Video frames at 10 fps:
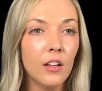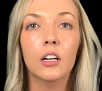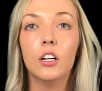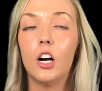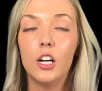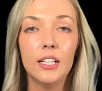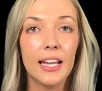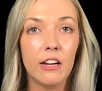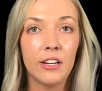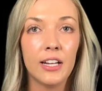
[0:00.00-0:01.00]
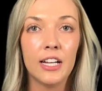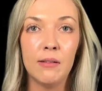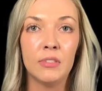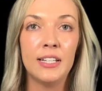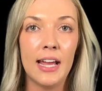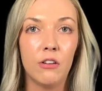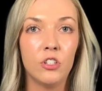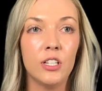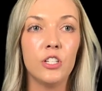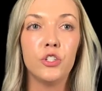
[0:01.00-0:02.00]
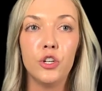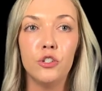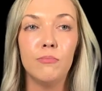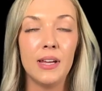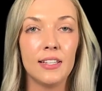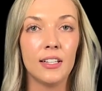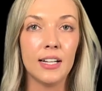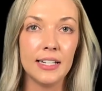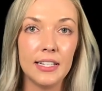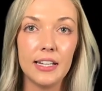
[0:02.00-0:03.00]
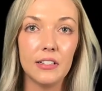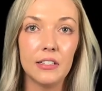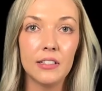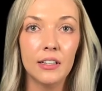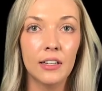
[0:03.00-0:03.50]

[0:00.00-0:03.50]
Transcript: All accounting comes down to these two basic ideas.